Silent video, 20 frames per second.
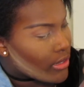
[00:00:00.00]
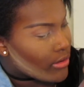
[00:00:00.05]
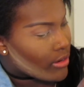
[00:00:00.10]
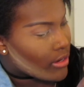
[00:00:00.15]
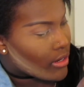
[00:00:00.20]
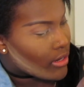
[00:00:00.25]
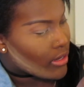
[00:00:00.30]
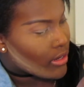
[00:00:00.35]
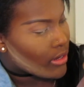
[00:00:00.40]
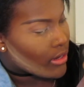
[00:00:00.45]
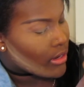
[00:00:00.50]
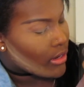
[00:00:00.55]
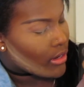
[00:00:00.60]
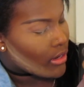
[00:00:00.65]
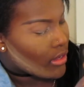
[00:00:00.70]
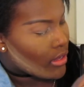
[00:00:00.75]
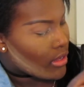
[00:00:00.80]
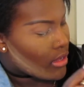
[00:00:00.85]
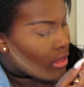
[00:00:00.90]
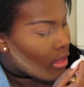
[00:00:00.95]
right here,
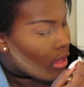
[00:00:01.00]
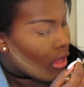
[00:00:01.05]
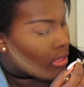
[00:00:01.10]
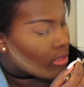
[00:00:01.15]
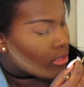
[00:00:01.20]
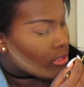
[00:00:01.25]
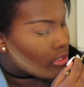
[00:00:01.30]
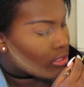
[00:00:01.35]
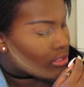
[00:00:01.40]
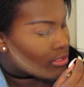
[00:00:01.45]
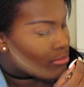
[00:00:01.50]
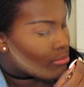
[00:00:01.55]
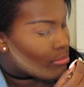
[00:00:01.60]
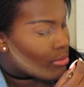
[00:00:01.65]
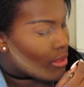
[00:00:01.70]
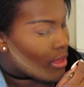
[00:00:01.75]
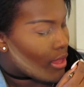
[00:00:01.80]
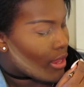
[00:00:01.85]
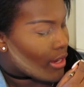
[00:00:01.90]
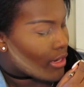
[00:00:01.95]
and this
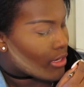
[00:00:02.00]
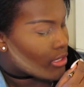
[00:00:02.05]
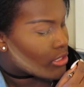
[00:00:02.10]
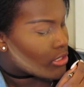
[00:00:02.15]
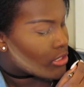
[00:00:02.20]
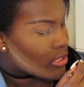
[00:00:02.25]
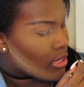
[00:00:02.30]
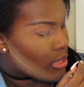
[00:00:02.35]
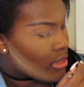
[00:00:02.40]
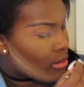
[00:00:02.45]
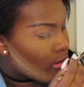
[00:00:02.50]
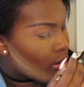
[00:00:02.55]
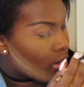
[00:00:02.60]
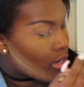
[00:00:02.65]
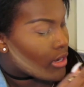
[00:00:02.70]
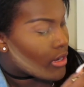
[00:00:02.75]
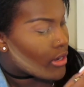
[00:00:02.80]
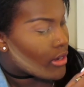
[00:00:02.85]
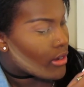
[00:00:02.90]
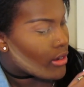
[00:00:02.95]
black shade
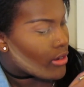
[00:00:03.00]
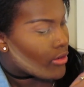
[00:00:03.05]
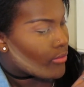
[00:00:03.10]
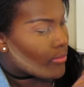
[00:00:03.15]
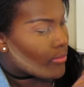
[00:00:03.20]
right here.